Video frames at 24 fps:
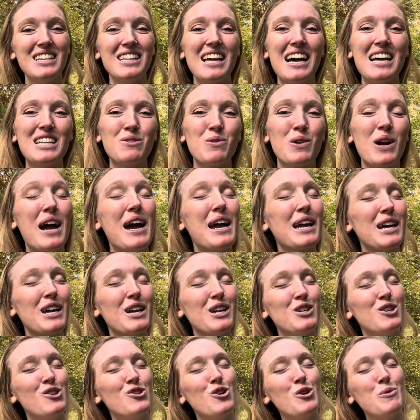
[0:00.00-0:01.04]
that's where I can
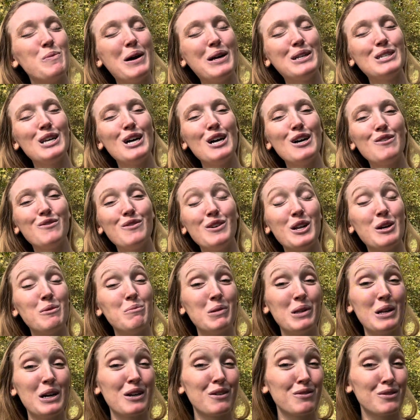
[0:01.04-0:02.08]
control myself and
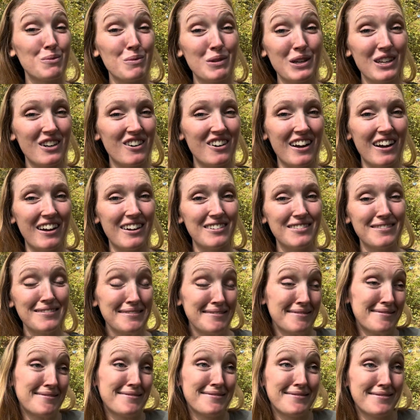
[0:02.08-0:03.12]
unplug from the internet.
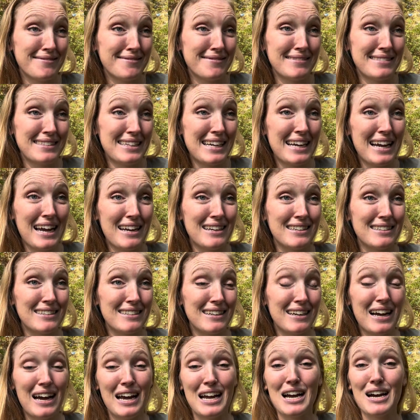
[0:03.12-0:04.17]
Again,
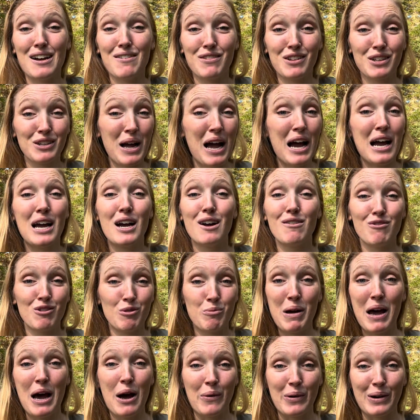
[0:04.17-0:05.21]
I have the
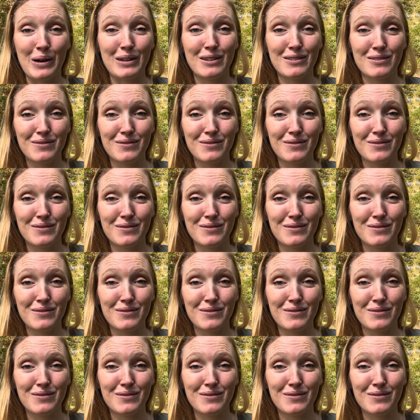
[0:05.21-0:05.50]
power.